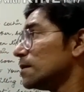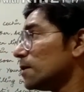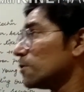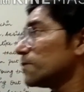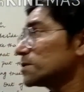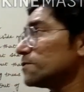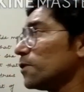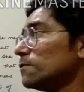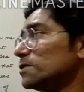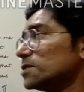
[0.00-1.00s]
Now, first of
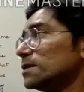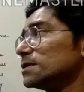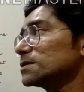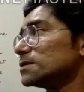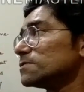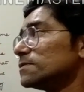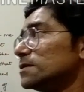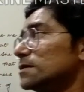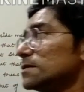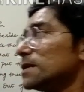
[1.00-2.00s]
all, we shall discuss
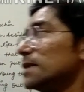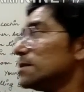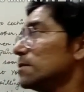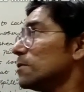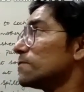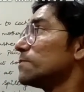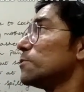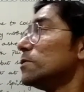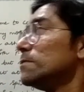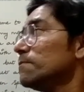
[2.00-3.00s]
with the title of the
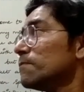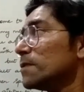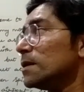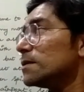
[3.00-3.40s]
poem.